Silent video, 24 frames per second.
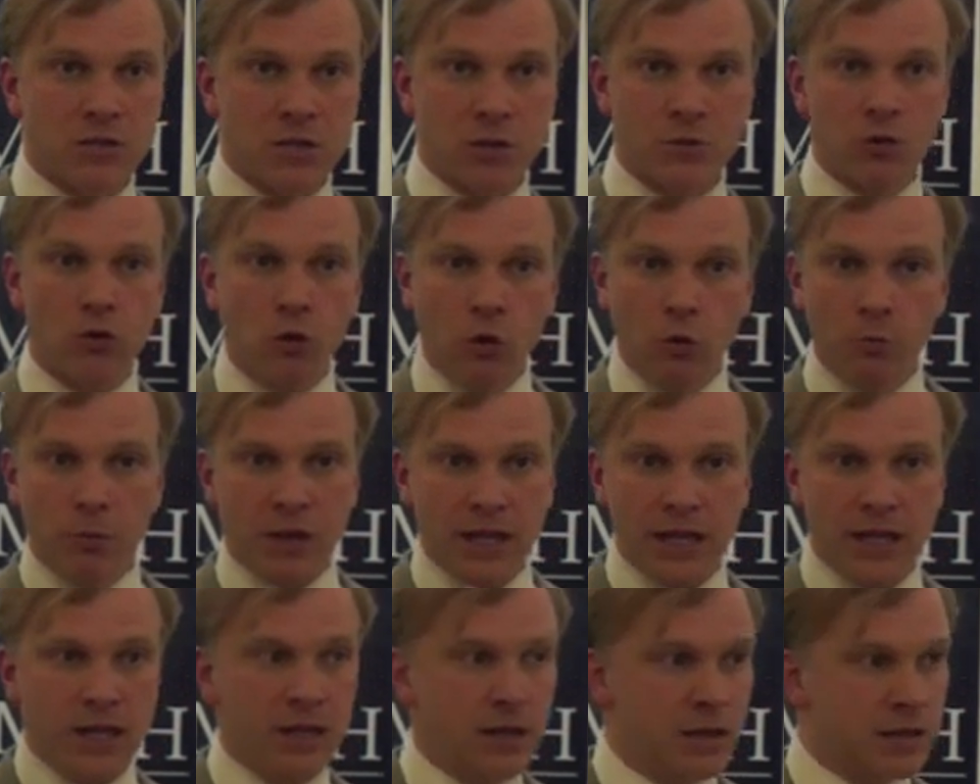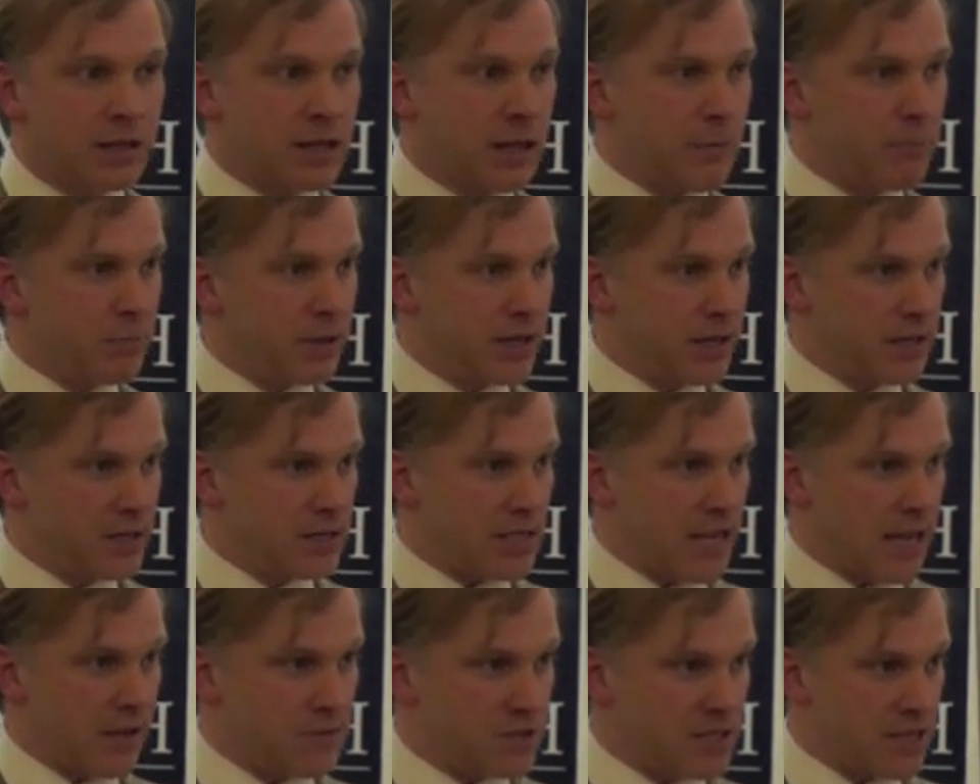So normally, companies
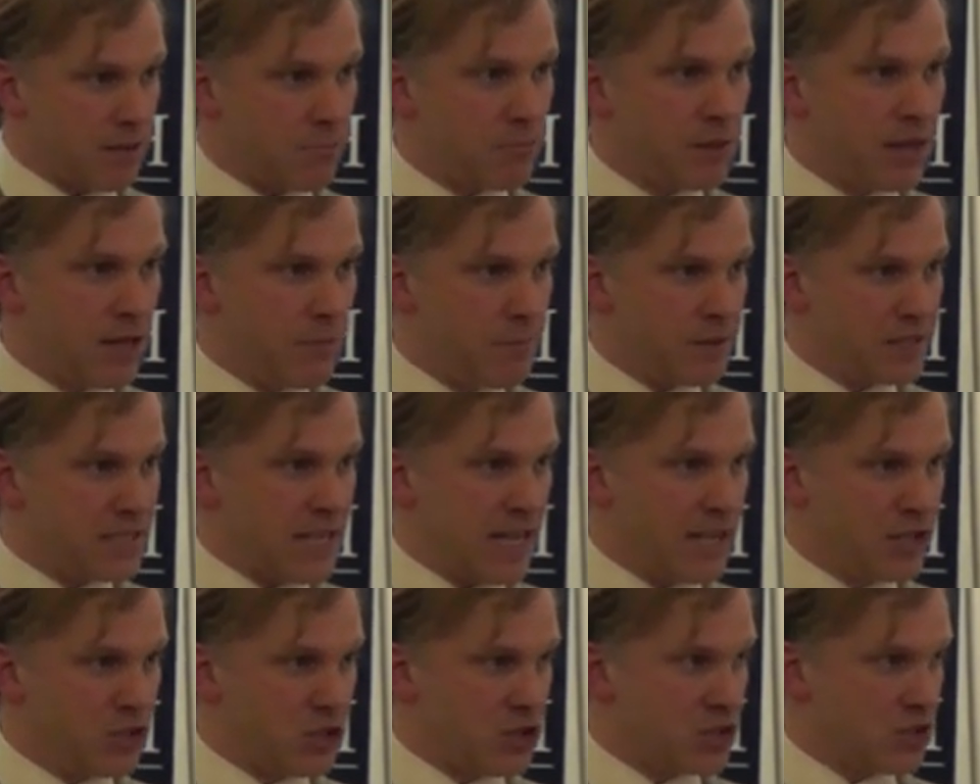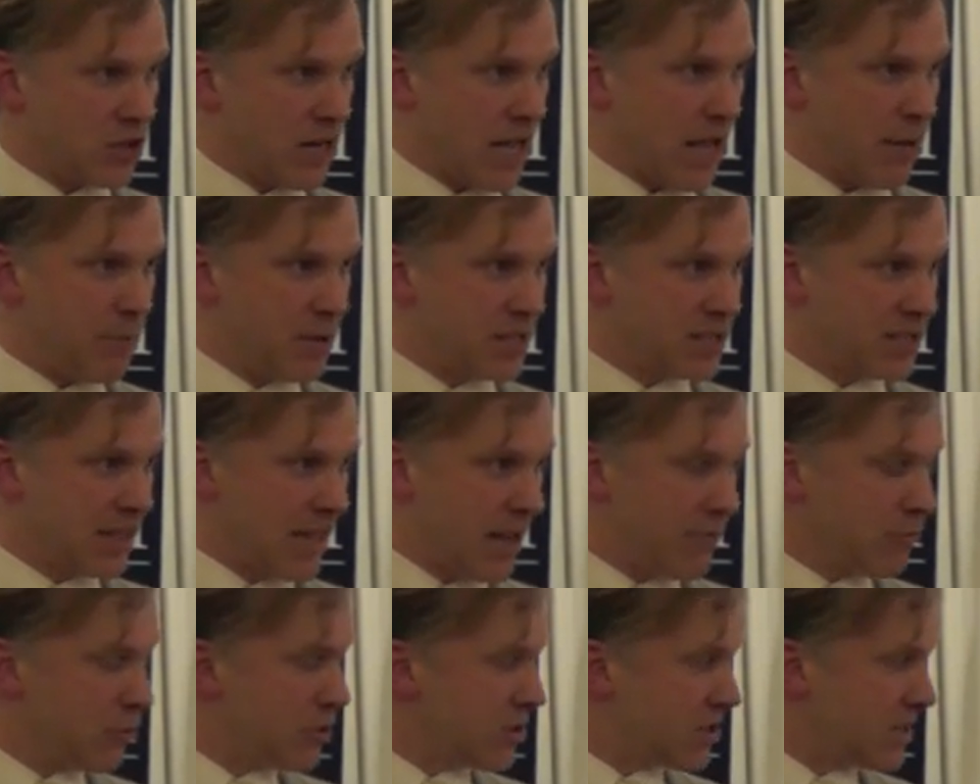have some limitations on how much
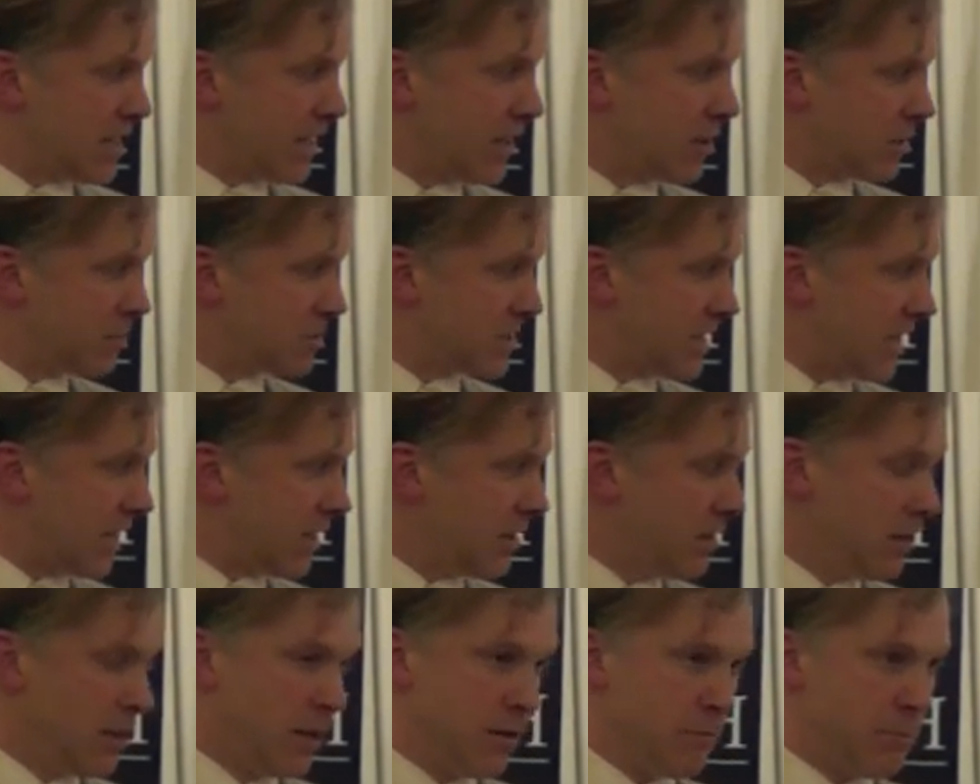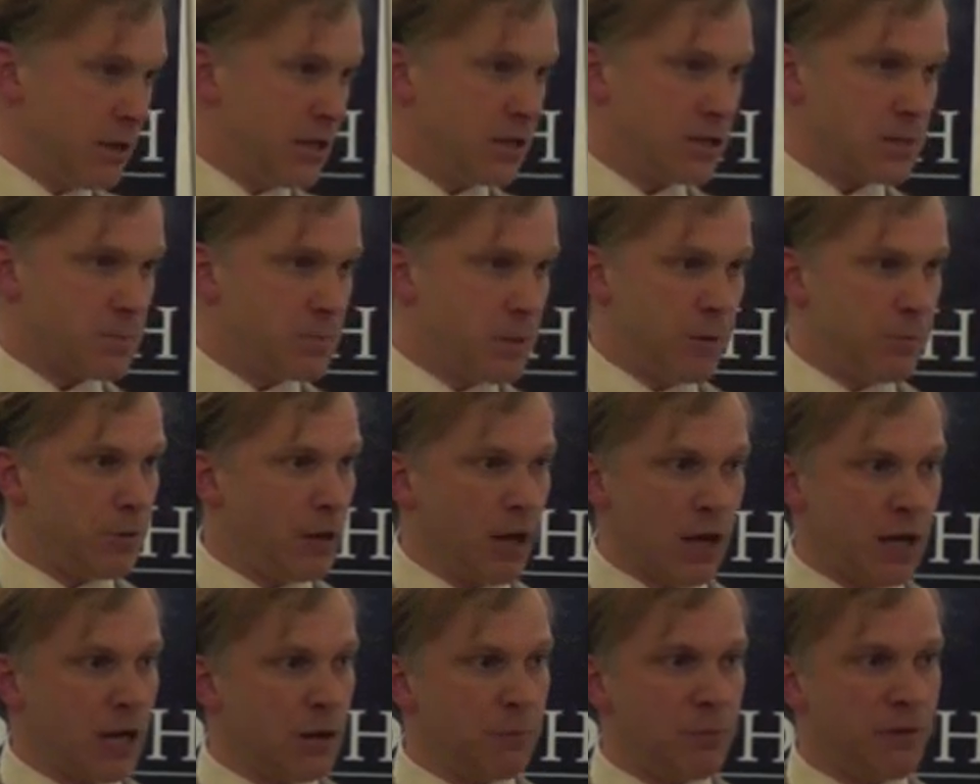leverage they can obtain because people
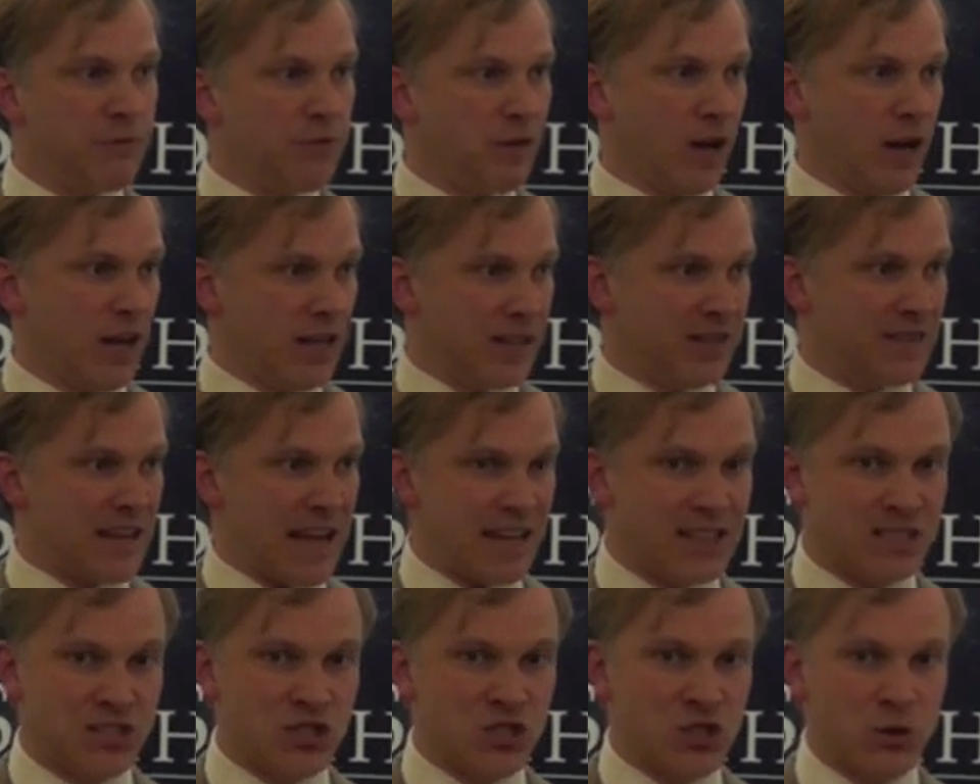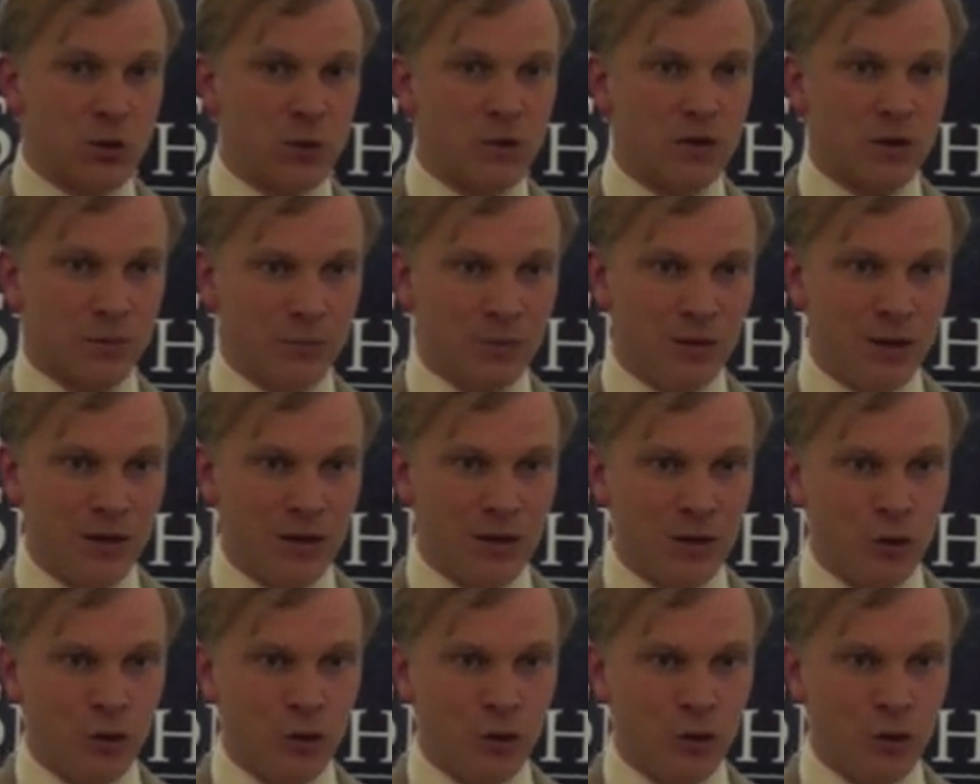aren't going to provide debt to them,